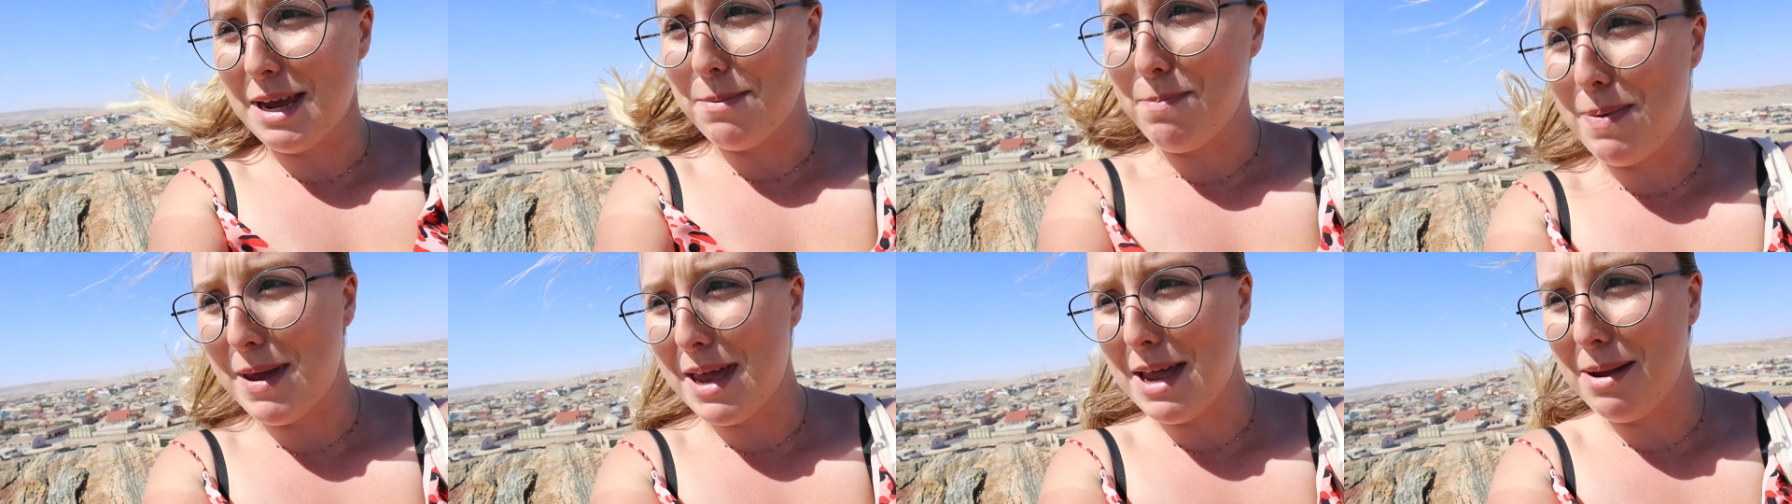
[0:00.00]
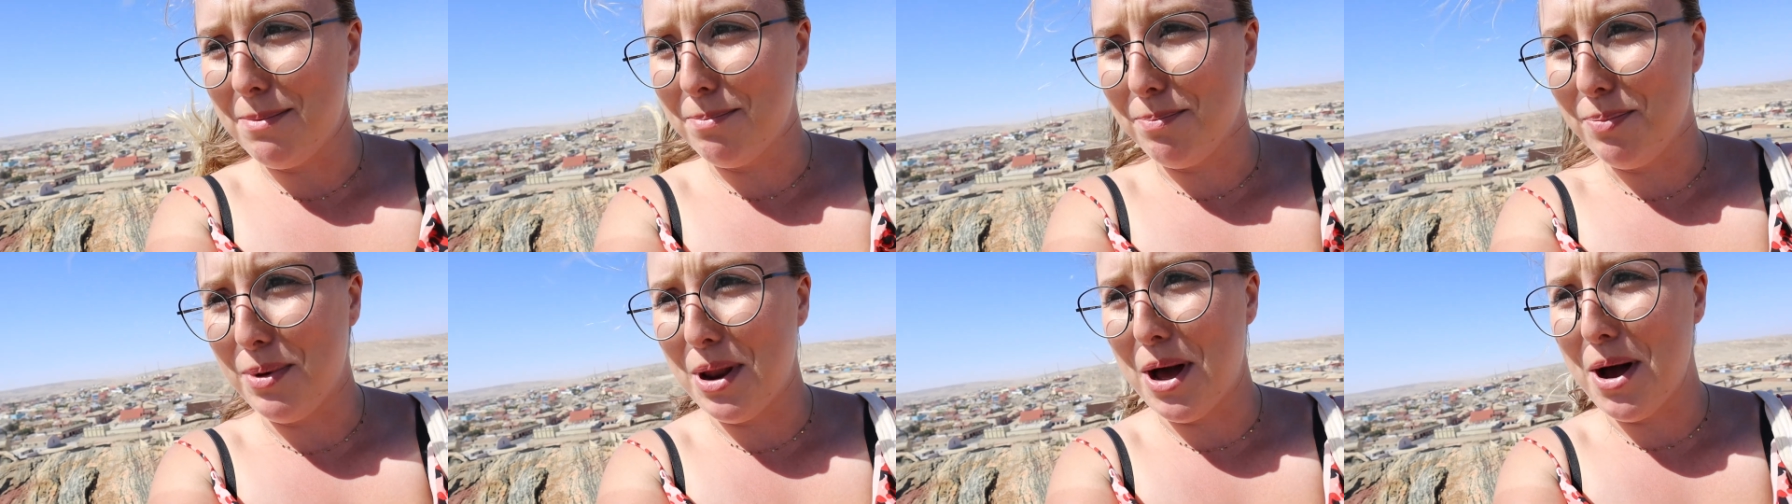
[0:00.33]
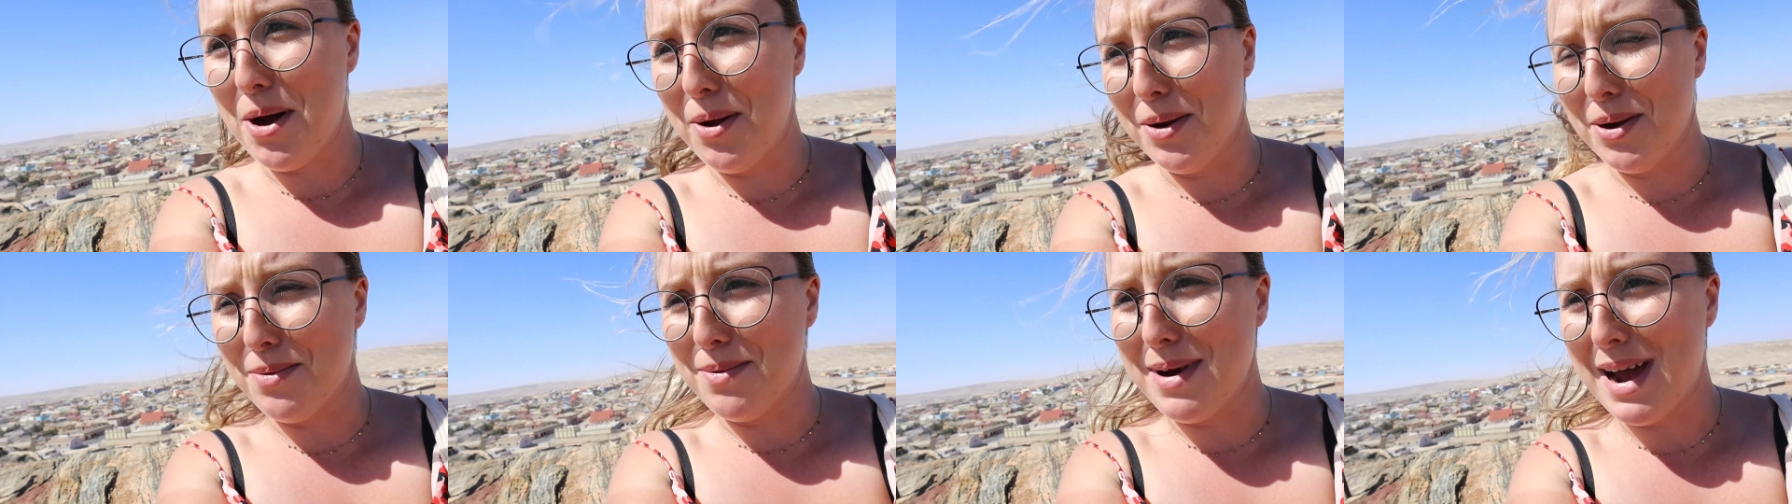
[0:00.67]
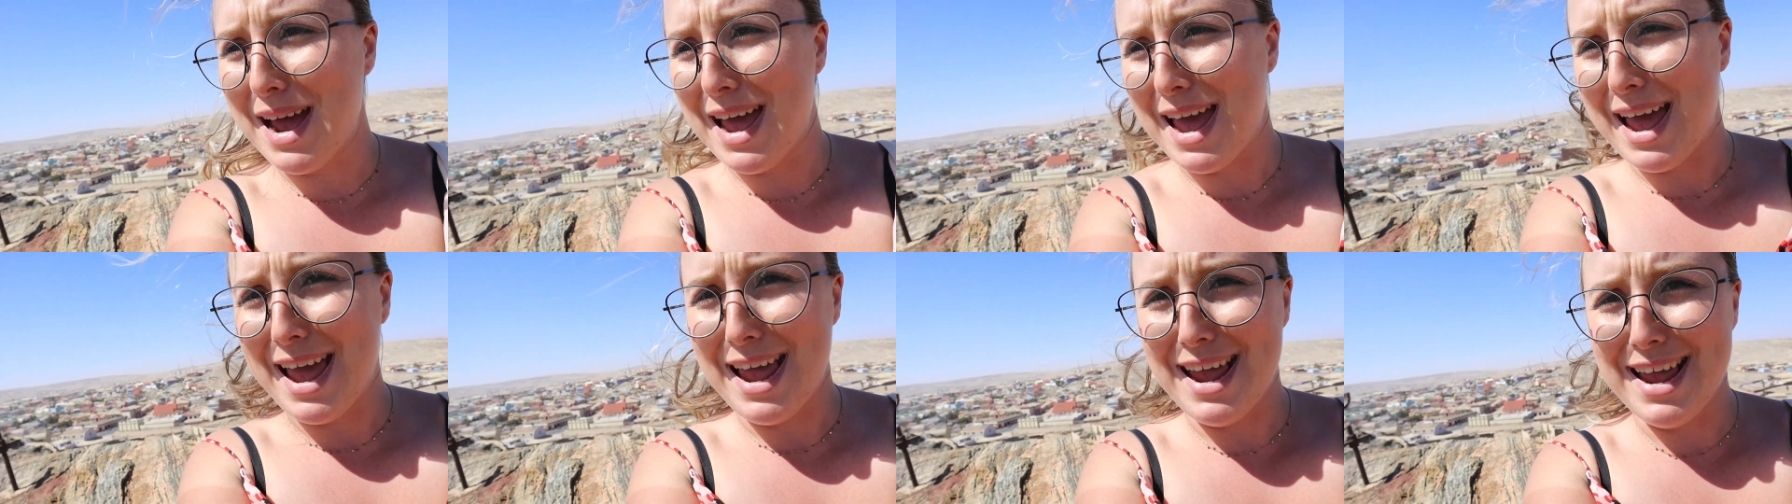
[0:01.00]
being blown
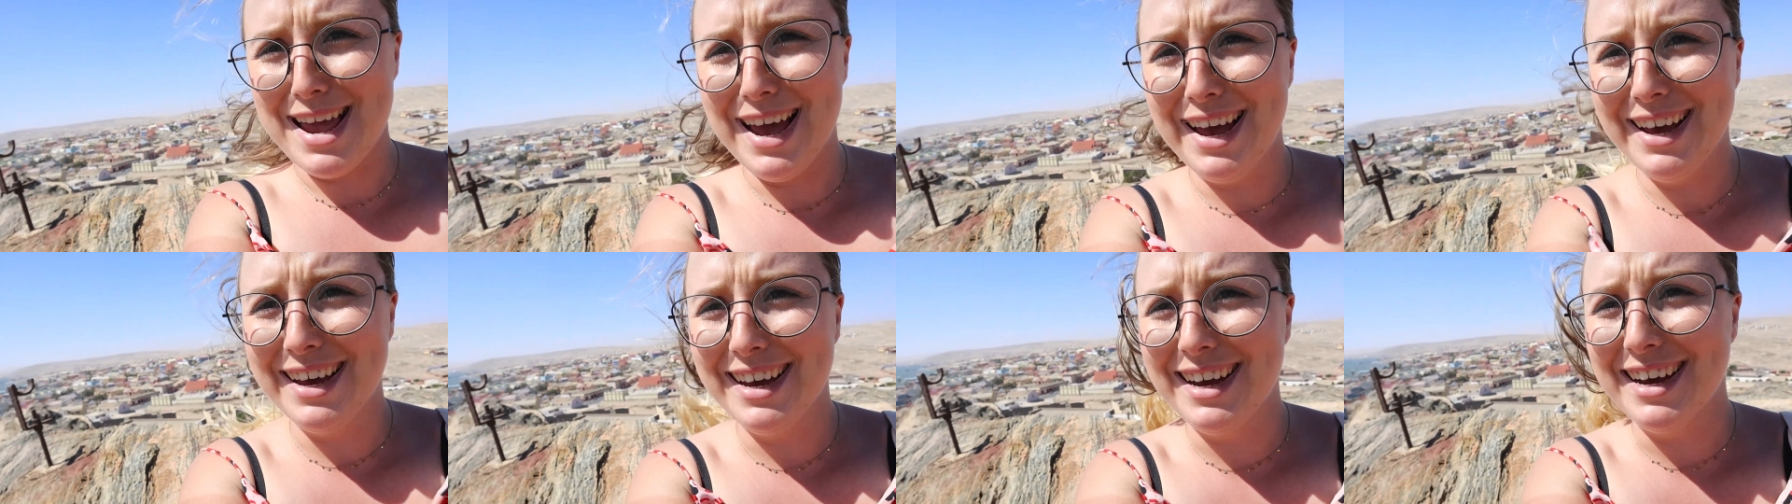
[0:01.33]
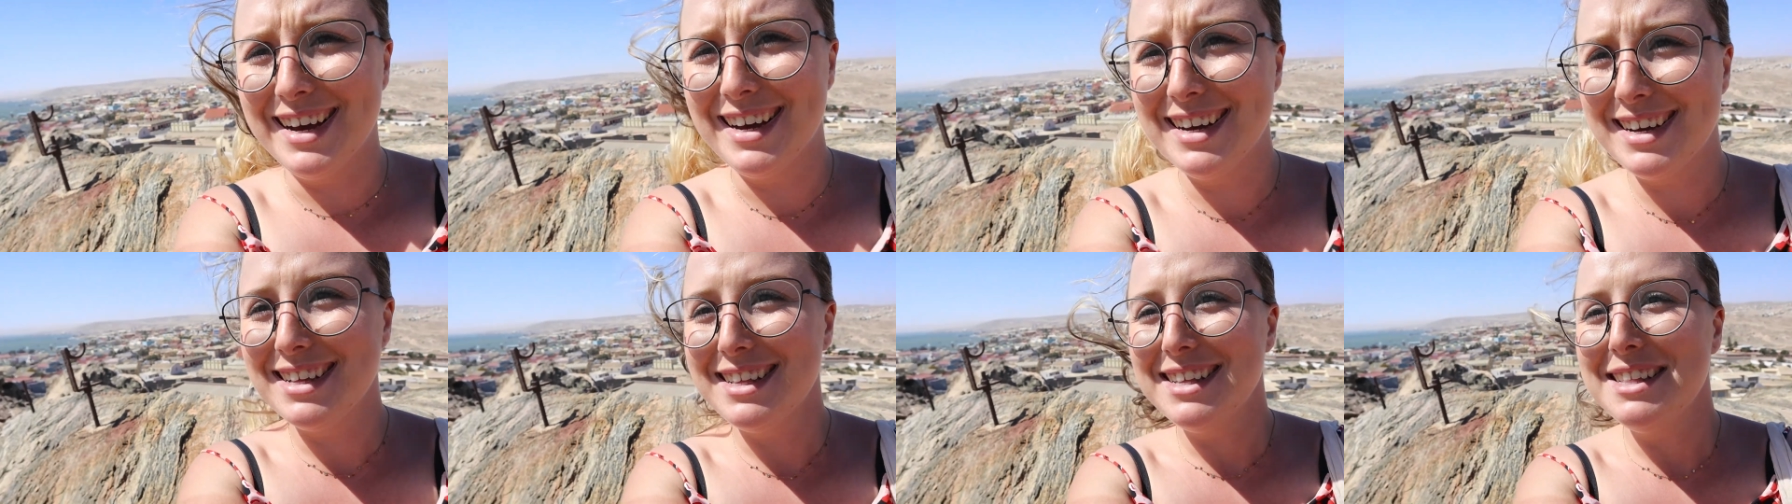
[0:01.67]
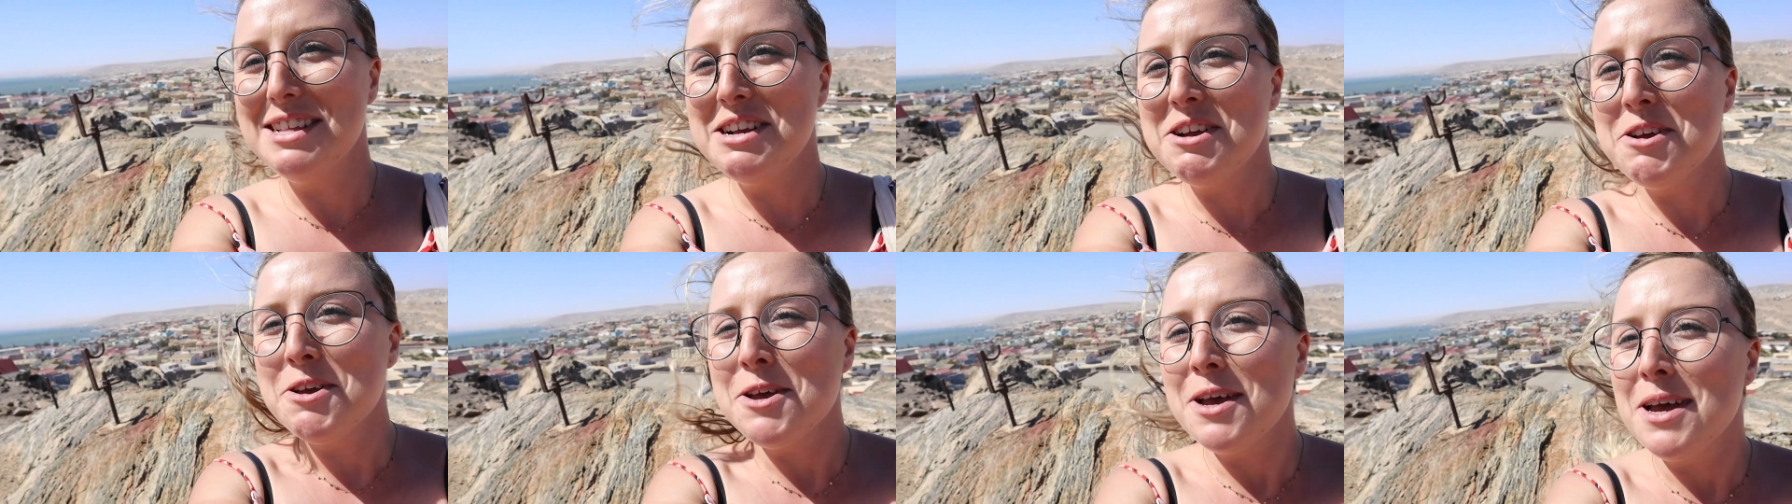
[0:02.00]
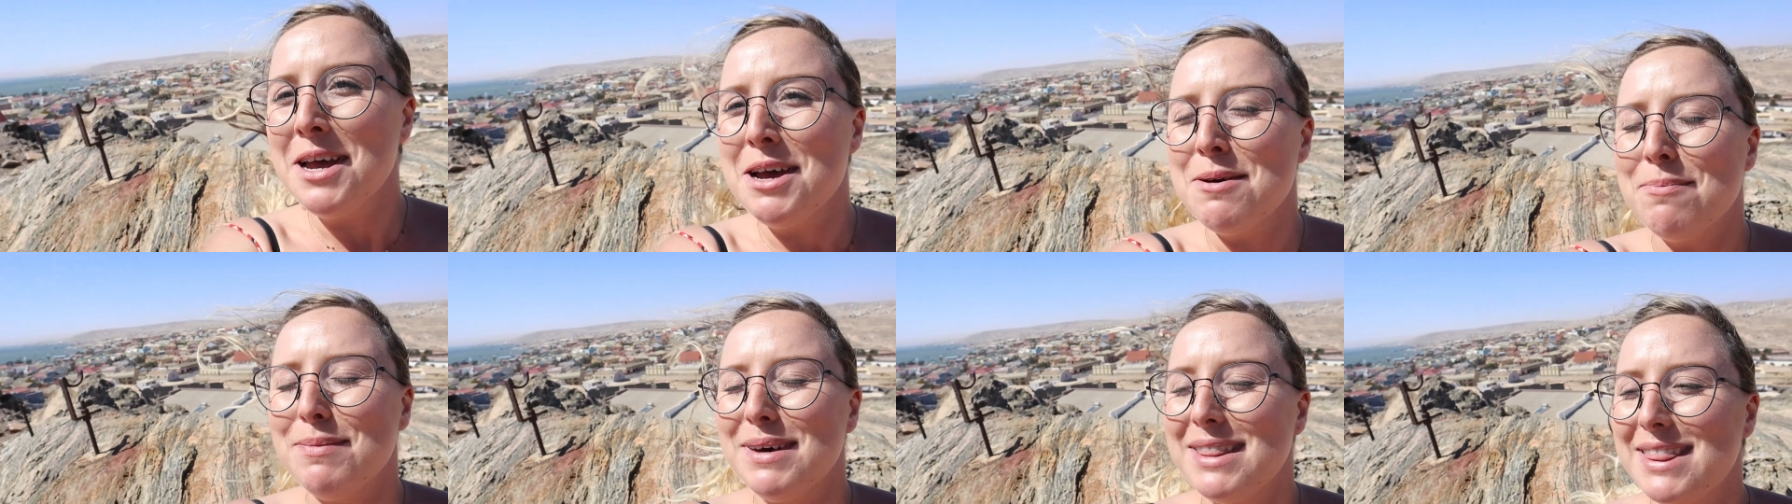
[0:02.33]
away.
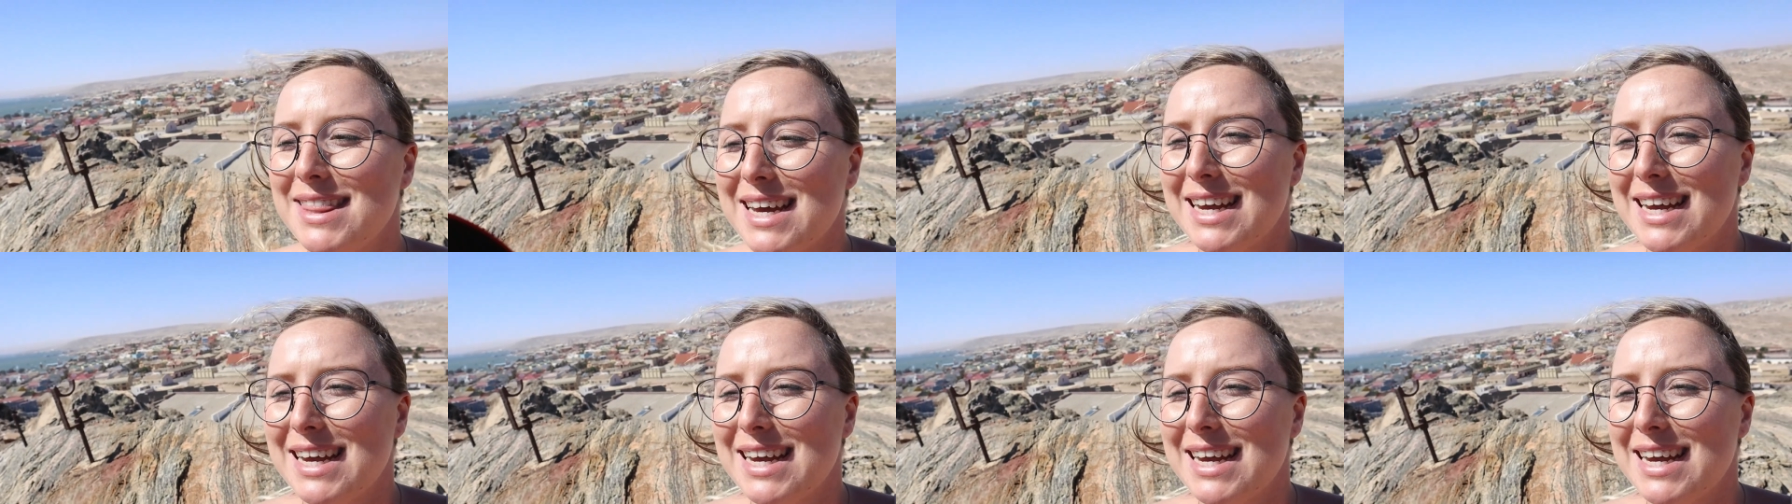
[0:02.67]
But